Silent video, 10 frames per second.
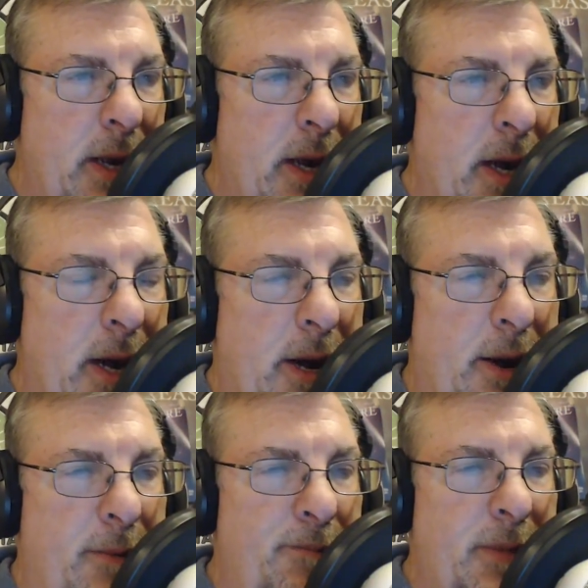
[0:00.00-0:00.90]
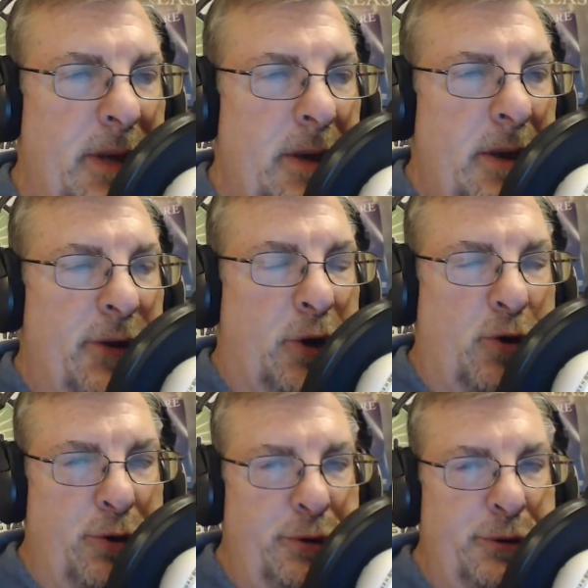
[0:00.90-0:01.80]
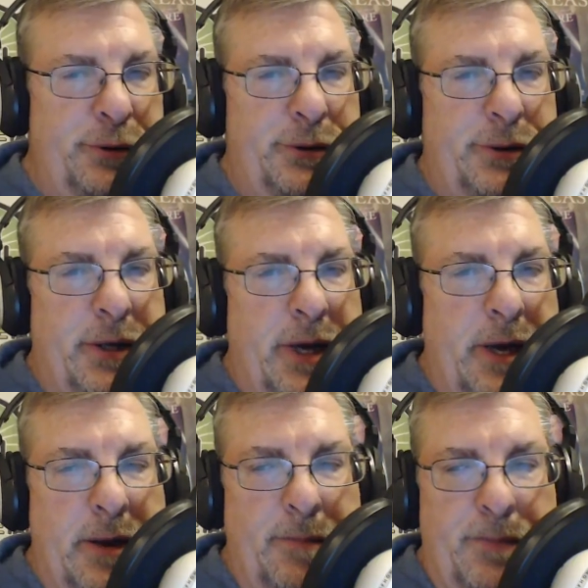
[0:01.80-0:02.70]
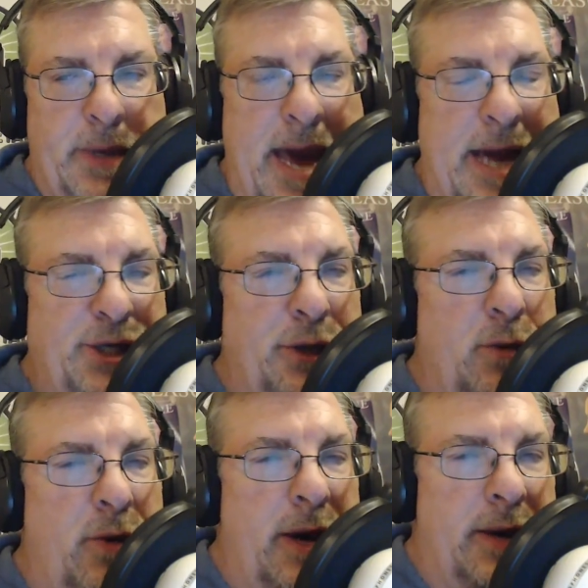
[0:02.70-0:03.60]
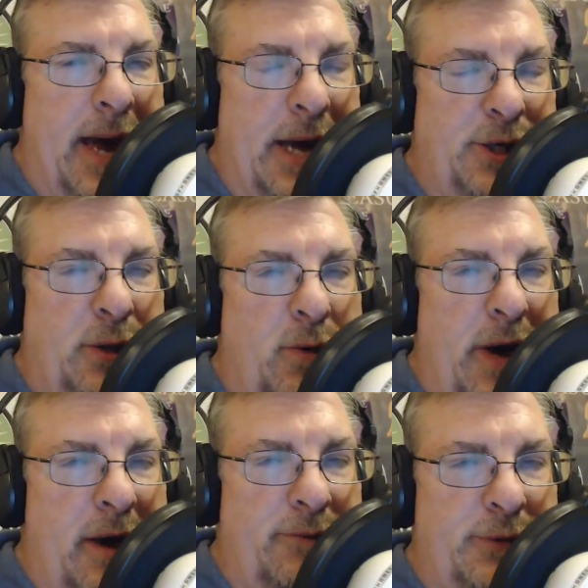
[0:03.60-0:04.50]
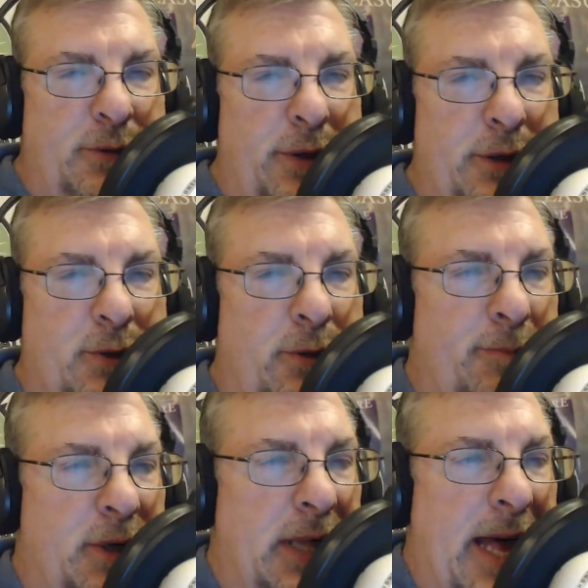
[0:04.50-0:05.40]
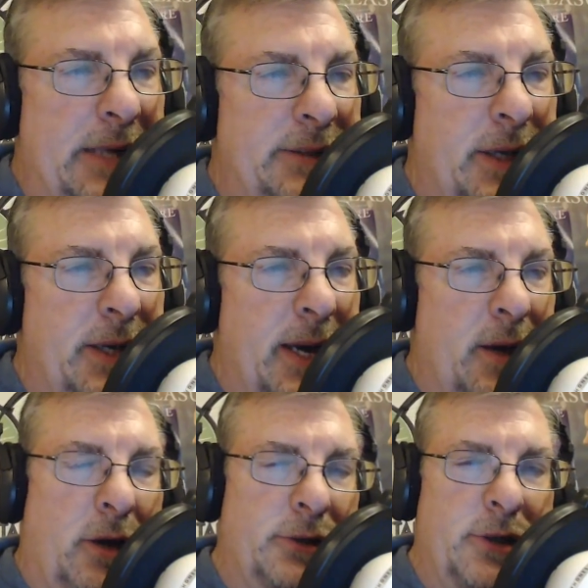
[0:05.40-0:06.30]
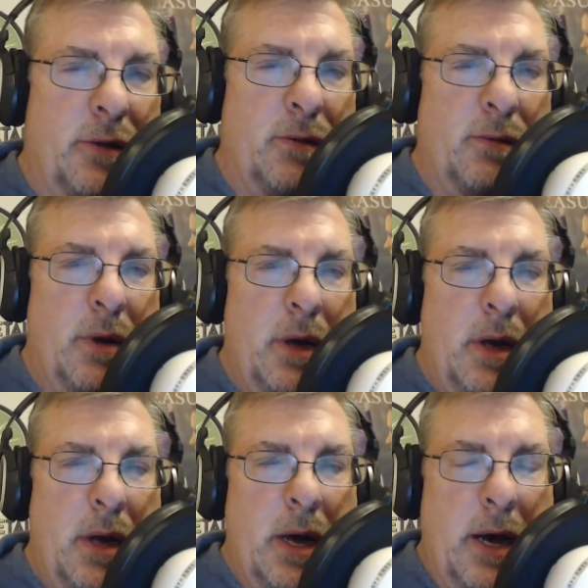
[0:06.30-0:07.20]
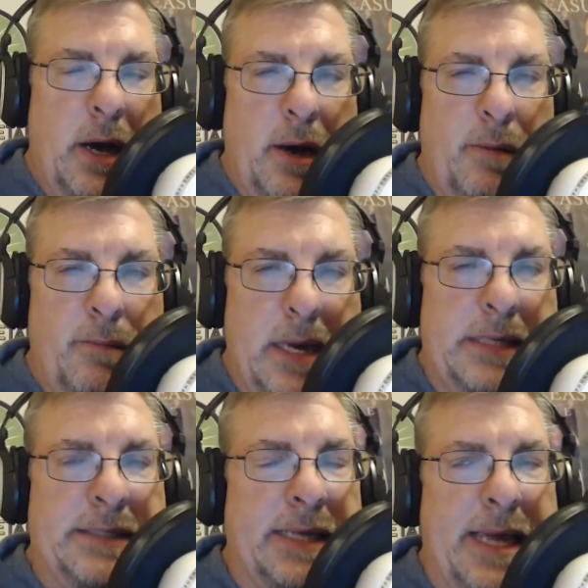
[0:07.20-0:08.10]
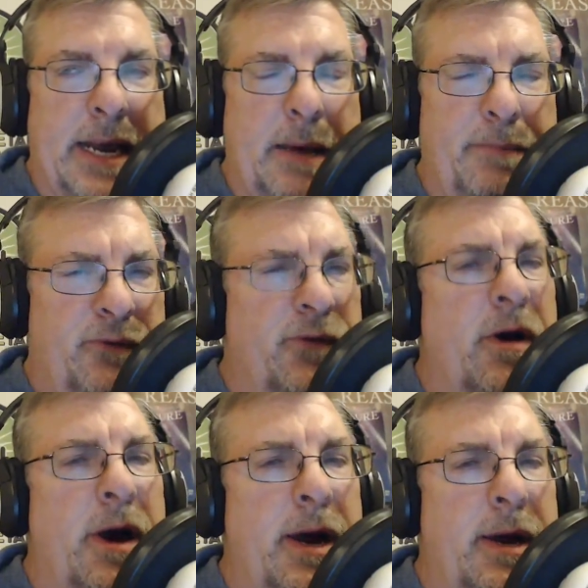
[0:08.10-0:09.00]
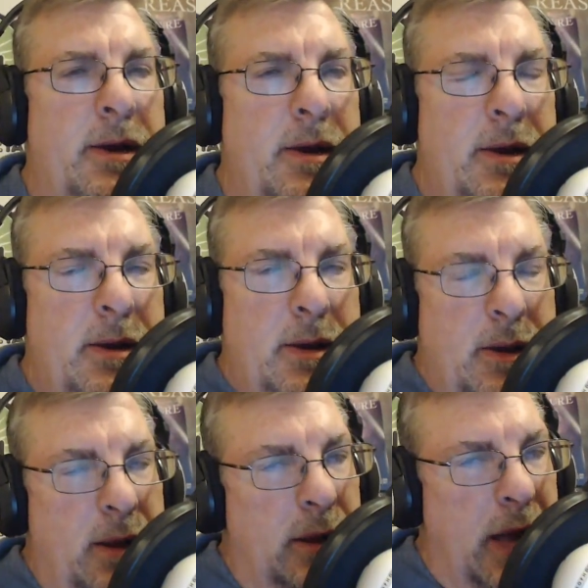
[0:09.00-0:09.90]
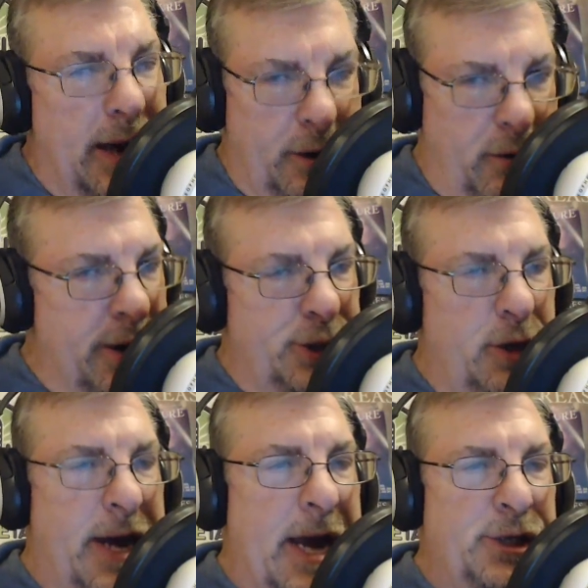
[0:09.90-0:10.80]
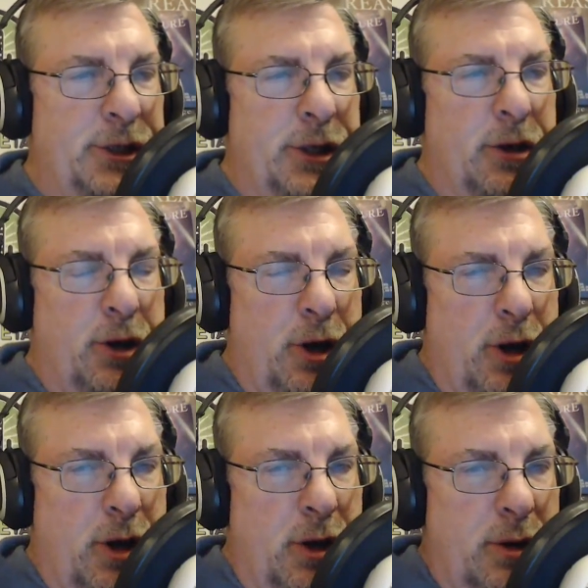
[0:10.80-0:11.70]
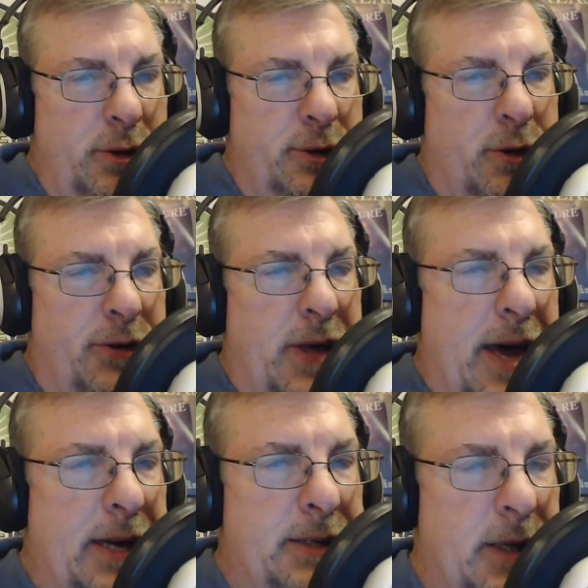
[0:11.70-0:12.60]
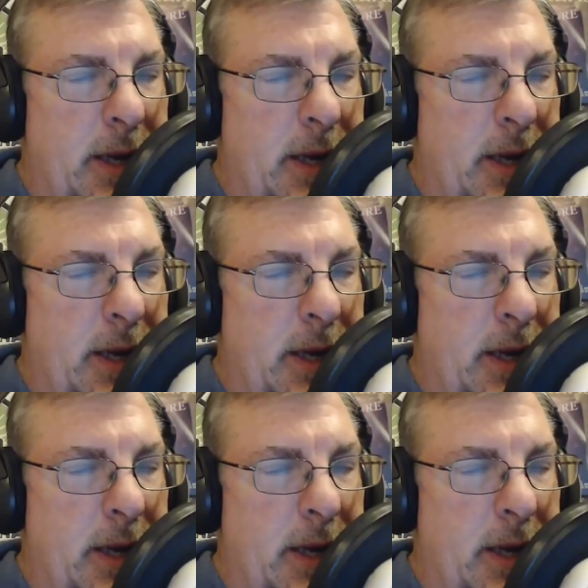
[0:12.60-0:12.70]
The cruise, the caching the waves, the one that's going up to Alaska, and also he set that up. It's a lot of great geocaching is going to occur during that